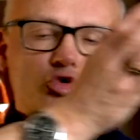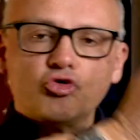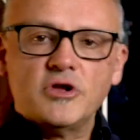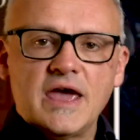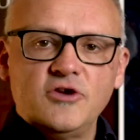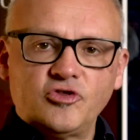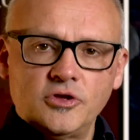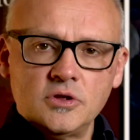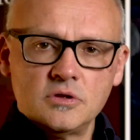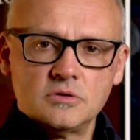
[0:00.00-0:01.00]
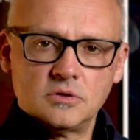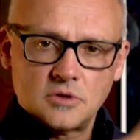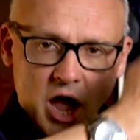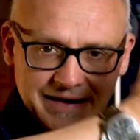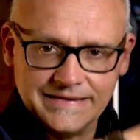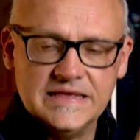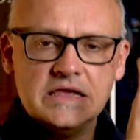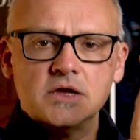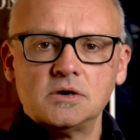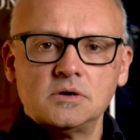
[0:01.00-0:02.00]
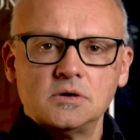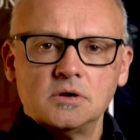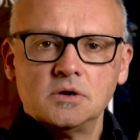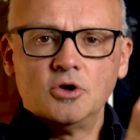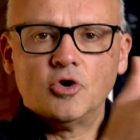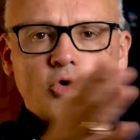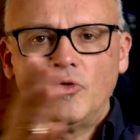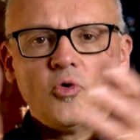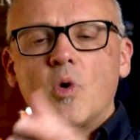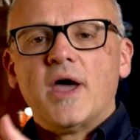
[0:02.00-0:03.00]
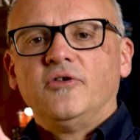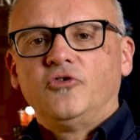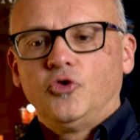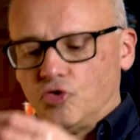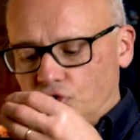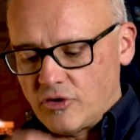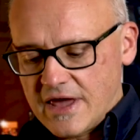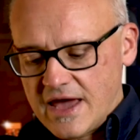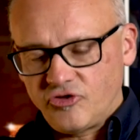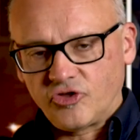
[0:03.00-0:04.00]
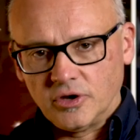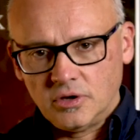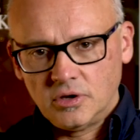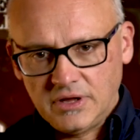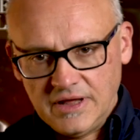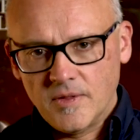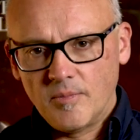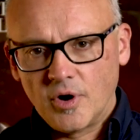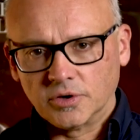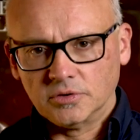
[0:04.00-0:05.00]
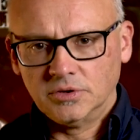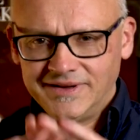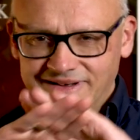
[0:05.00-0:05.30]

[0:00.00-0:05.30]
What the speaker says: creation, idea, all the way to creation in the bottle.